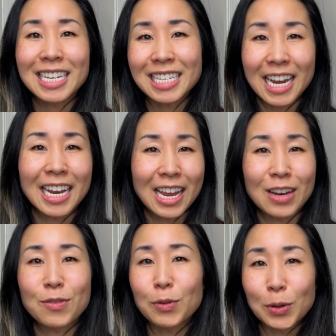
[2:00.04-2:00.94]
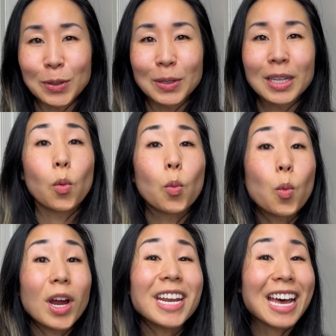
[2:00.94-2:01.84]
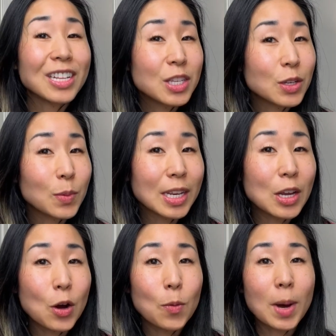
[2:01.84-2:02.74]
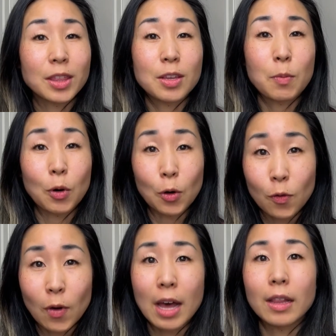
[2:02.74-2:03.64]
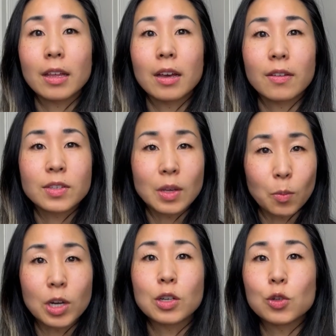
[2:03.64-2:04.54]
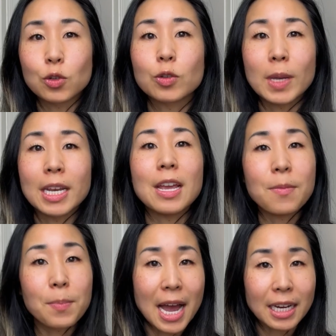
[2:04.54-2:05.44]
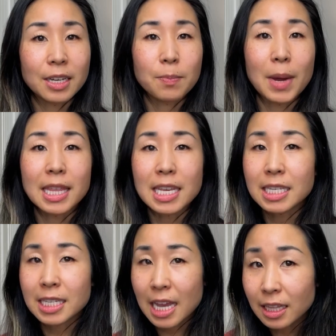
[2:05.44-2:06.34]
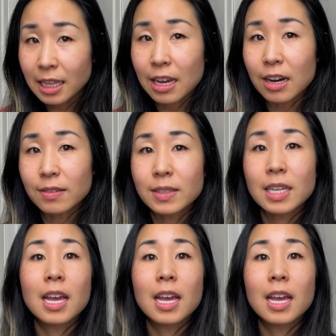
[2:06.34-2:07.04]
dead-end role. What else do we know about the profile of someone who's been impacted by these tech layoffs?